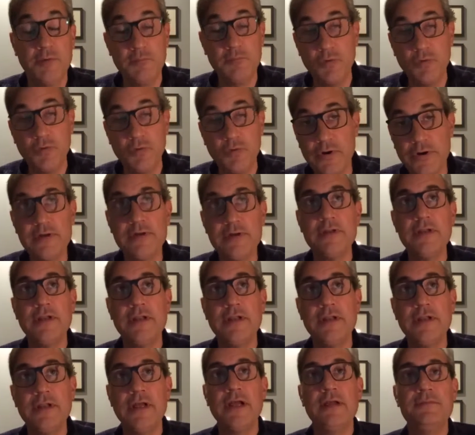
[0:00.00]
a
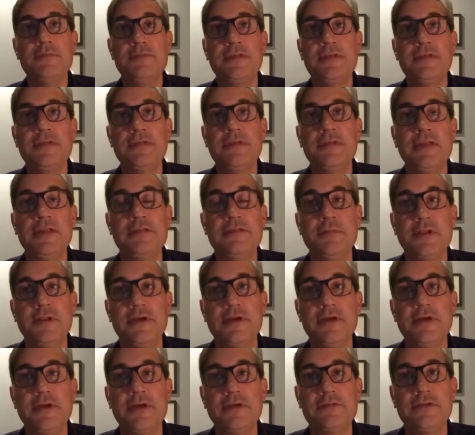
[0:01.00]
memorial site,
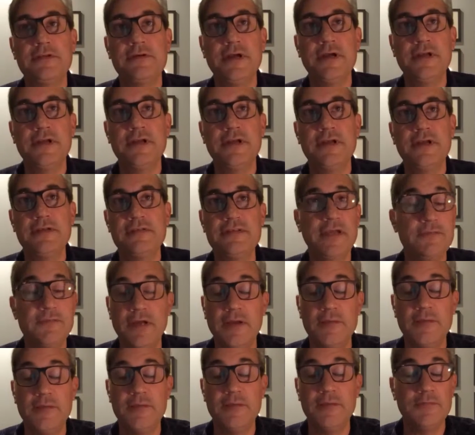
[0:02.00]
but also a site
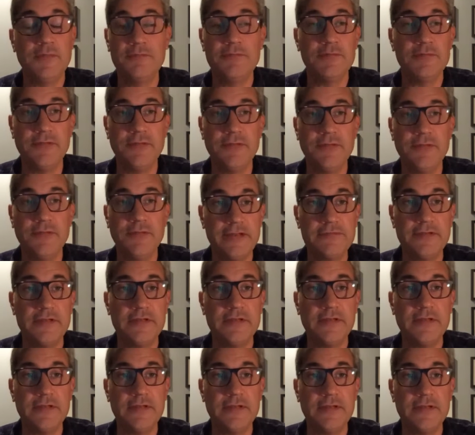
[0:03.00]
of
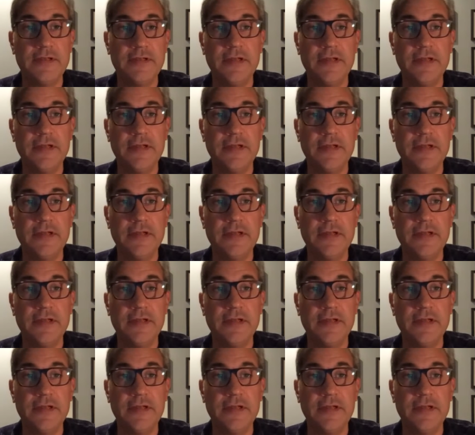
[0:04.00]
reflection